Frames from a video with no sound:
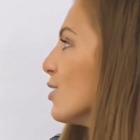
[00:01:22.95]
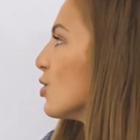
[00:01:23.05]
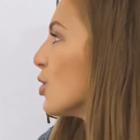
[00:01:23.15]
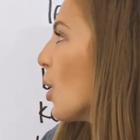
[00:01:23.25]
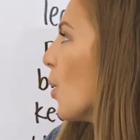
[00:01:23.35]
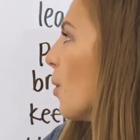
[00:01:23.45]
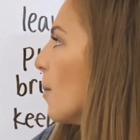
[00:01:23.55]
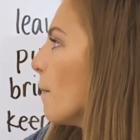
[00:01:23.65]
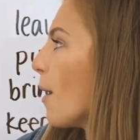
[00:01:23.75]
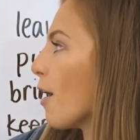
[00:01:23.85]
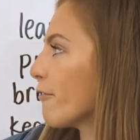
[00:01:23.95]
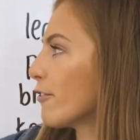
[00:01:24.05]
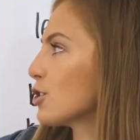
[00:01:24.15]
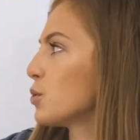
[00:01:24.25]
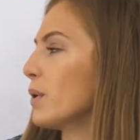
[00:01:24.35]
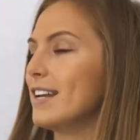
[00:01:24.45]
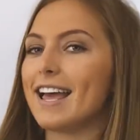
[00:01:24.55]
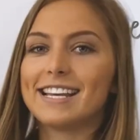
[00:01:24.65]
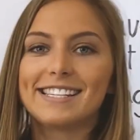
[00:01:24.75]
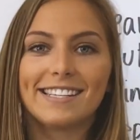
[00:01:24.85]
So our first
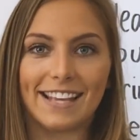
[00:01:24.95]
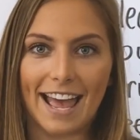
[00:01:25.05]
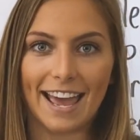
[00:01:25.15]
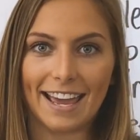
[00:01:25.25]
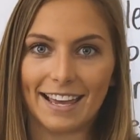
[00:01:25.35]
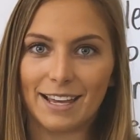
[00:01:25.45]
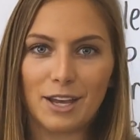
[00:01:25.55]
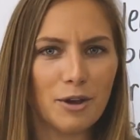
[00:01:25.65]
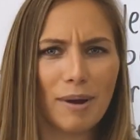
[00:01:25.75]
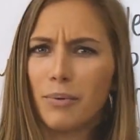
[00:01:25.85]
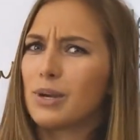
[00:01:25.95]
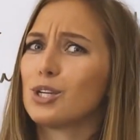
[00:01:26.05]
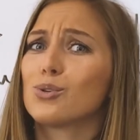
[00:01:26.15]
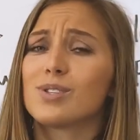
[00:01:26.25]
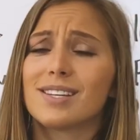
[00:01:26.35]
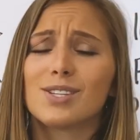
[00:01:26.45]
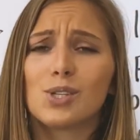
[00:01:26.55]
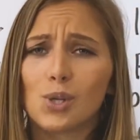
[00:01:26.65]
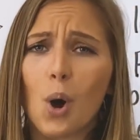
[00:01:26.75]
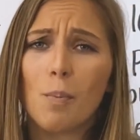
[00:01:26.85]
one, say, right? We use this
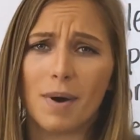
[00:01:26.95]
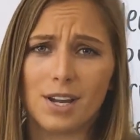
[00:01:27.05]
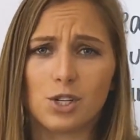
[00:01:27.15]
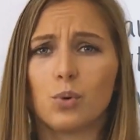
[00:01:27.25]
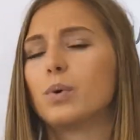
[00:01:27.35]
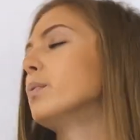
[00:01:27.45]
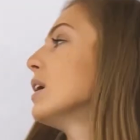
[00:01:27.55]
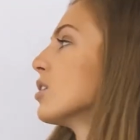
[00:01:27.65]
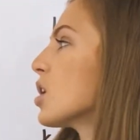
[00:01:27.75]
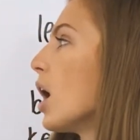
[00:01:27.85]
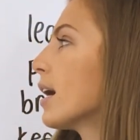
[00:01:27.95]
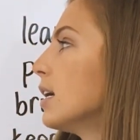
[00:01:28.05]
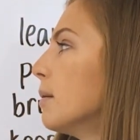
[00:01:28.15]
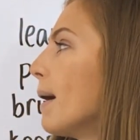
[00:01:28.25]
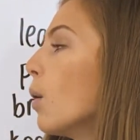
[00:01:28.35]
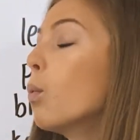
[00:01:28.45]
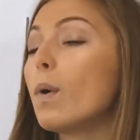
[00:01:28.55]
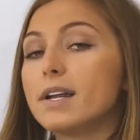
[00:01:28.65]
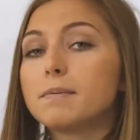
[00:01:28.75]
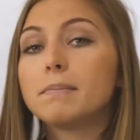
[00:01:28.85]
so much when we are talking about
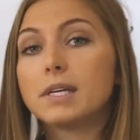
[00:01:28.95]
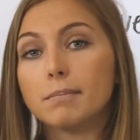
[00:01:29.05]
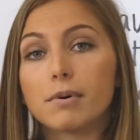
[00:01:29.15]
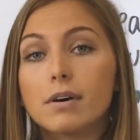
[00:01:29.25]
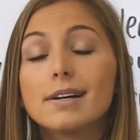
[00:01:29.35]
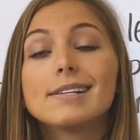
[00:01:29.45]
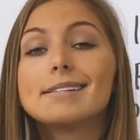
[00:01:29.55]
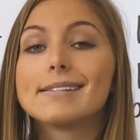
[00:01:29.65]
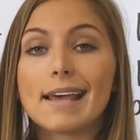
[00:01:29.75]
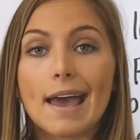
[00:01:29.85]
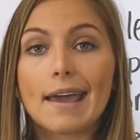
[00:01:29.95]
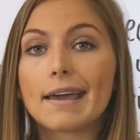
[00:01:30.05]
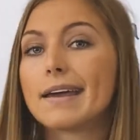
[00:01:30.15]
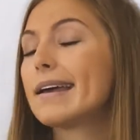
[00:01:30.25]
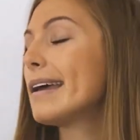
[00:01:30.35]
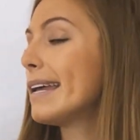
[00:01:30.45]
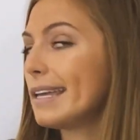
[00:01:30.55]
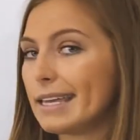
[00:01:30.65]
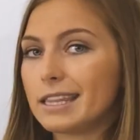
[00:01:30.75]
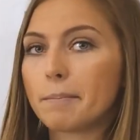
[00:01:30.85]
what people say.
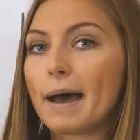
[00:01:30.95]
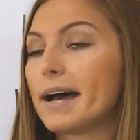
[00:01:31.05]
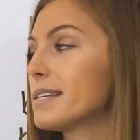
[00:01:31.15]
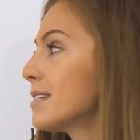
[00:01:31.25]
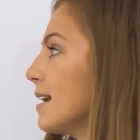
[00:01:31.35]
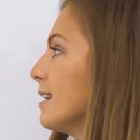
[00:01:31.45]
In the past